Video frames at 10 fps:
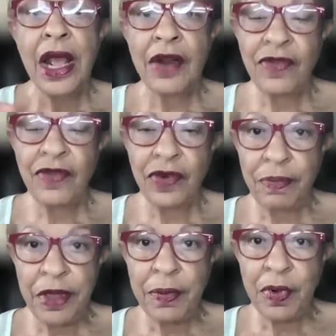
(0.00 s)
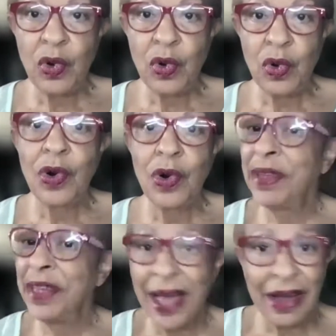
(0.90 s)
and for the people who are
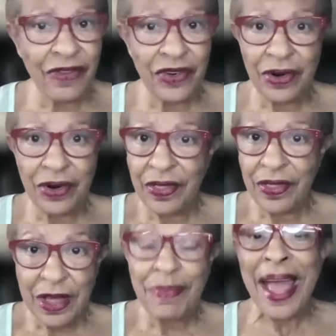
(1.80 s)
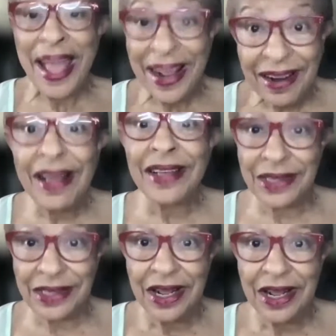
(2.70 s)
coming after them and
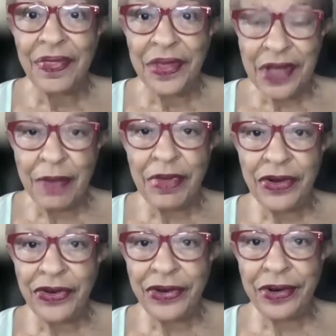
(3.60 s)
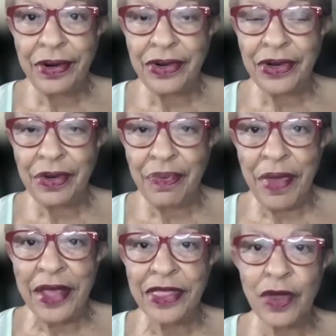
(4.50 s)
us, coming to
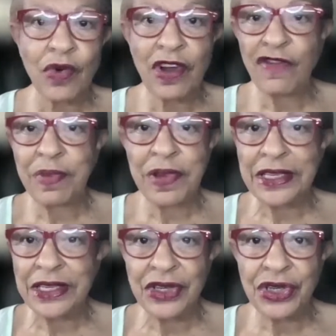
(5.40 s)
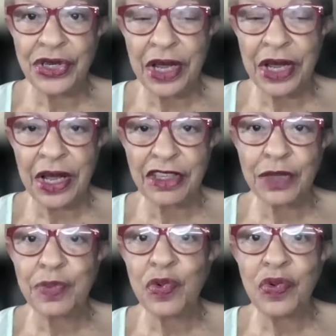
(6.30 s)
make the rough places
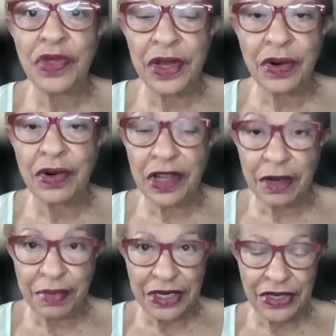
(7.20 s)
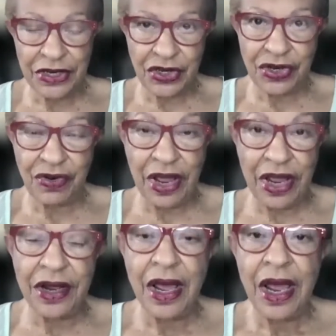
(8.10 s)
smooth and the crooked places straight.